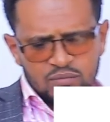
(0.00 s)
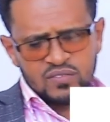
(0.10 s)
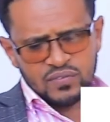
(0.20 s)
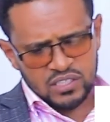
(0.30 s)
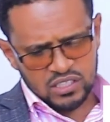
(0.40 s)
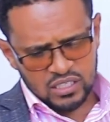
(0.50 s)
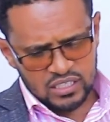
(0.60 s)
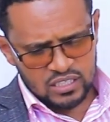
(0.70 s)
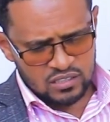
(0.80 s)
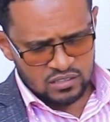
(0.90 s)
it mean
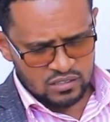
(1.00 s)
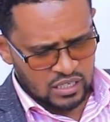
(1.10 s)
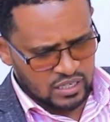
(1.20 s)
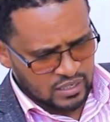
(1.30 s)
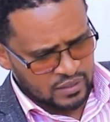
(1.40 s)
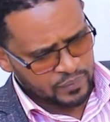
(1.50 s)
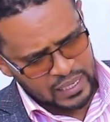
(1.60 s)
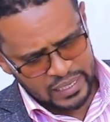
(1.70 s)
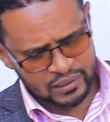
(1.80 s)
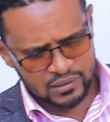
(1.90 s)
firstly
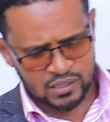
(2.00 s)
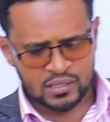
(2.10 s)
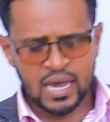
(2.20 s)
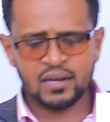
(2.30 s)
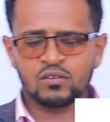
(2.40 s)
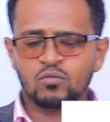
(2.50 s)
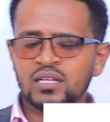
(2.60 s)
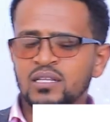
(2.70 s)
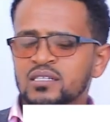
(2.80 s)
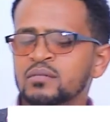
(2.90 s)
feelings, and
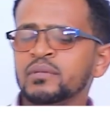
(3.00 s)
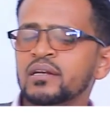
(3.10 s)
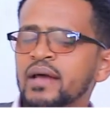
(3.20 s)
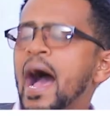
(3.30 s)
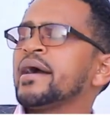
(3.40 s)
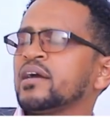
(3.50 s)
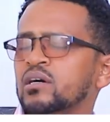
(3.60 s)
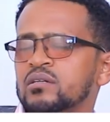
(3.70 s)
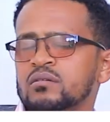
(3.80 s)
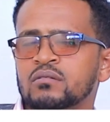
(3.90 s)
what does it mean
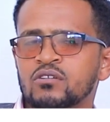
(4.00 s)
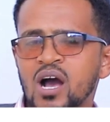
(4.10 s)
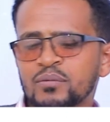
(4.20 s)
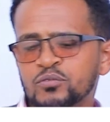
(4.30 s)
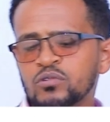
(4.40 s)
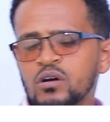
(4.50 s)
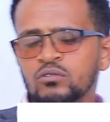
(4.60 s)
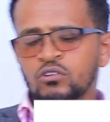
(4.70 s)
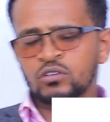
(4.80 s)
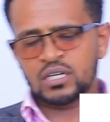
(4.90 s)
anger? You have to
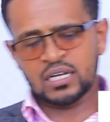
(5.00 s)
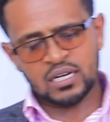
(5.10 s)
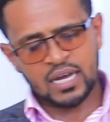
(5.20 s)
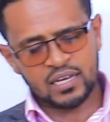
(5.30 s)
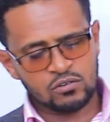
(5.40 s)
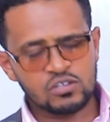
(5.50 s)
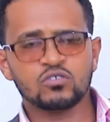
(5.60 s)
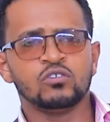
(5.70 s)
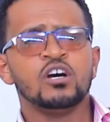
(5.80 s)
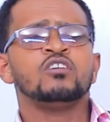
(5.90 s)
know, and again
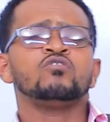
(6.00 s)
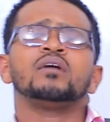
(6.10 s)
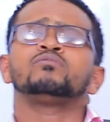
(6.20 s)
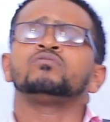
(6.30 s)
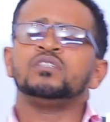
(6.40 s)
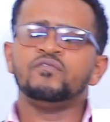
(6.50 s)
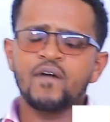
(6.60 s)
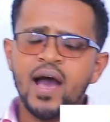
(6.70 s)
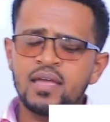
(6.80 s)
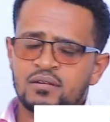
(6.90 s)
also you have to
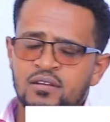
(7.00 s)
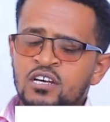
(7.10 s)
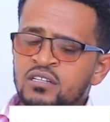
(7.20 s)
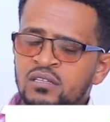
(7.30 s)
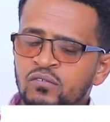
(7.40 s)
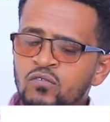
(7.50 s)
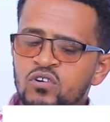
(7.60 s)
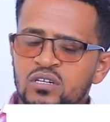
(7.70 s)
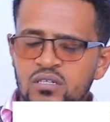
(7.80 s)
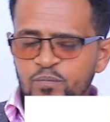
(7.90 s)
define the
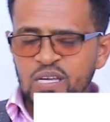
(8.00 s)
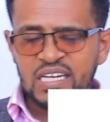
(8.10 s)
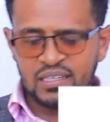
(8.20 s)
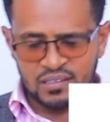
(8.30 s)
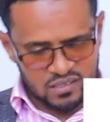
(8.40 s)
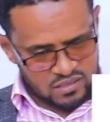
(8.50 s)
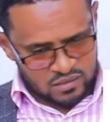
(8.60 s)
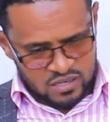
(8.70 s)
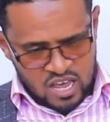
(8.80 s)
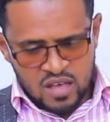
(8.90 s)
word
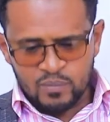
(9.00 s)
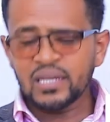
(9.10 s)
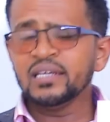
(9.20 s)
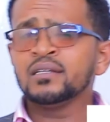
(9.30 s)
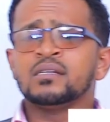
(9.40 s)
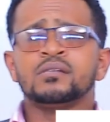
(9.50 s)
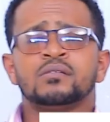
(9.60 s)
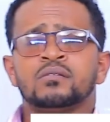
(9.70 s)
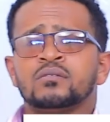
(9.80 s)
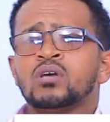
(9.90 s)
feelings.
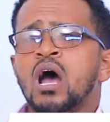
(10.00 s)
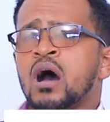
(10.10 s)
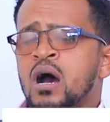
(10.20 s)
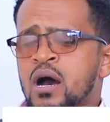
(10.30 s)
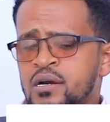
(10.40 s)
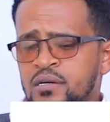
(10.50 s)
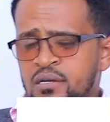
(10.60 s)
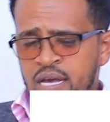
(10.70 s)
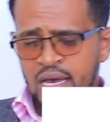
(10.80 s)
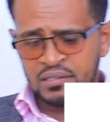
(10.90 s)
Feelings
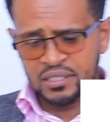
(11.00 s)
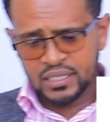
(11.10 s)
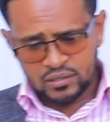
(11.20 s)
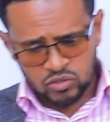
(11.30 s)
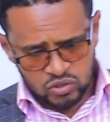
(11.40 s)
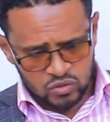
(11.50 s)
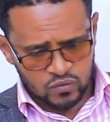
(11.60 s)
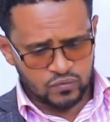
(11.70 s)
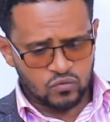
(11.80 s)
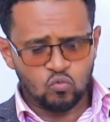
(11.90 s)
are indicators
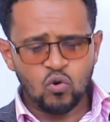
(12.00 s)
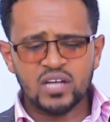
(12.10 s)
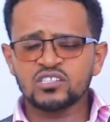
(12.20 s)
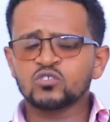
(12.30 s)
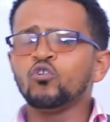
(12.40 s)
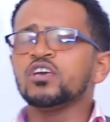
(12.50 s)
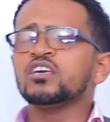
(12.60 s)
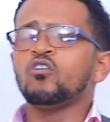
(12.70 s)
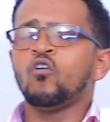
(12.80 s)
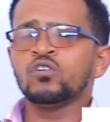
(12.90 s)
of what is
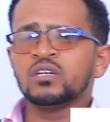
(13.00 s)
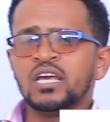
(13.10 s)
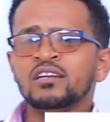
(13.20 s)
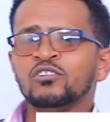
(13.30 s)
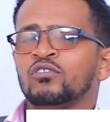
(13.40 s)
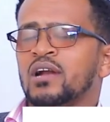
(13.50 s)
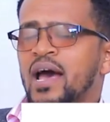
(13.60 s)
going on in your